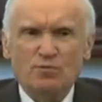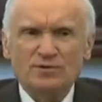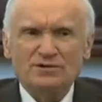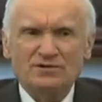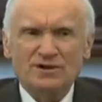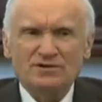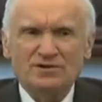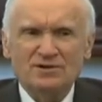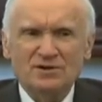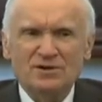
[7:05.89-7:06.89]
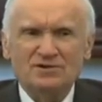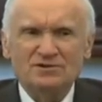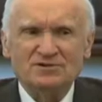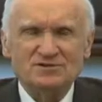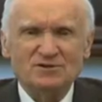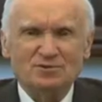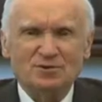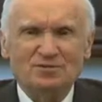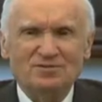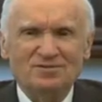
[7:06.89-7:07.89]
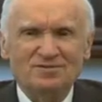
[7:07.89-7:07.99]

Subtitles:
This faith